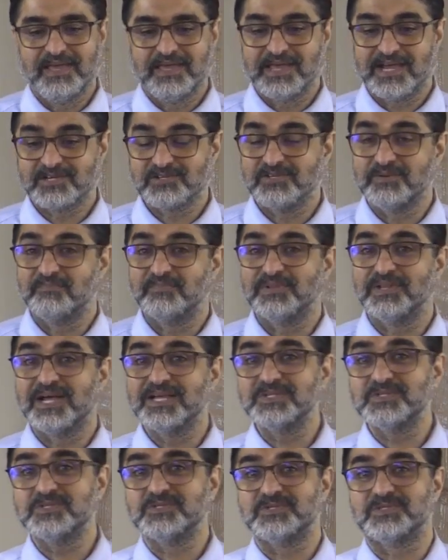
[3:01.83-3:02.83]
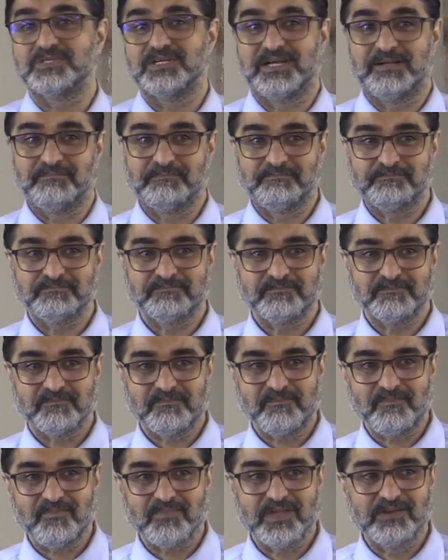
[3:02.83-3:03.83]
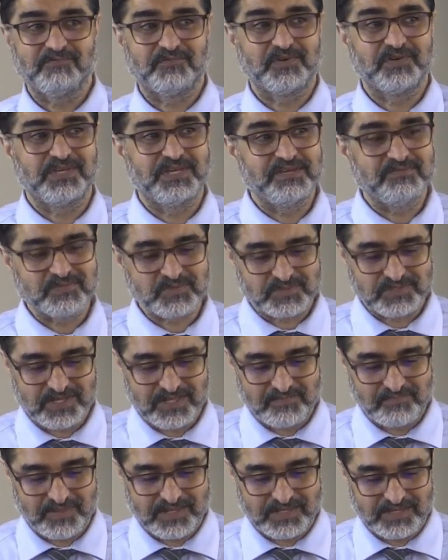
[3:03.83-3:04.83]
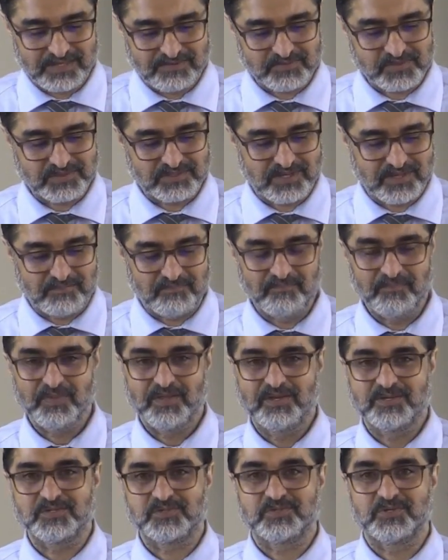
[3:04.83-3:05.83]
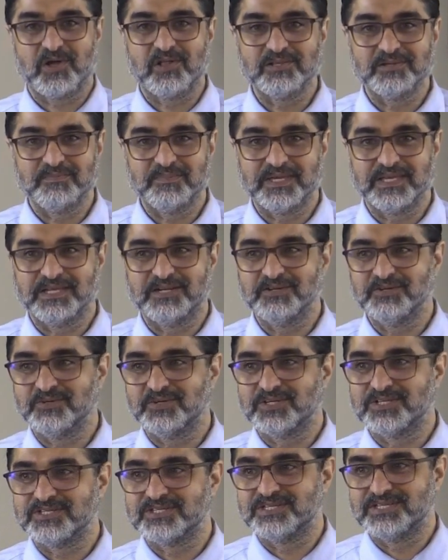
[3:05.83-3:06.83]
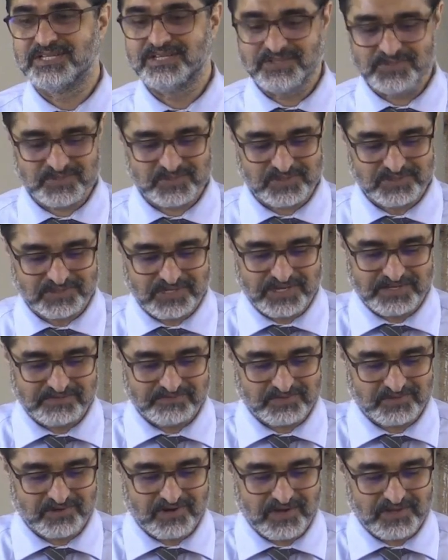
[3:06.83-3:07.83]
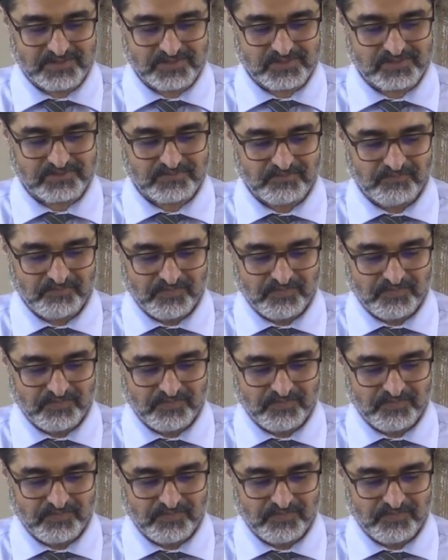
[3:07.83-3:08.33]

He actually blesses them and forgives them and gives them Solomon, who continues the line of Christ.